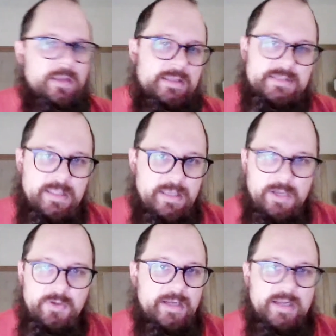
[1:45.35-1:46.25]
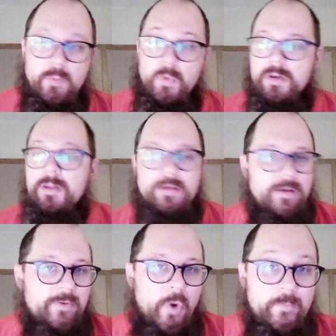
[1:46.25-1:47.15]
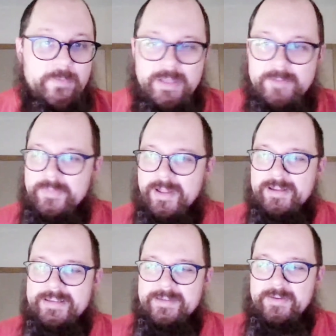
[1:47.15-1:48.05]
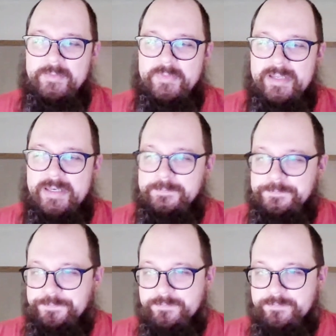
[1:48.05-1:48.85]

I say that now, knock on wood. Hopefully completed.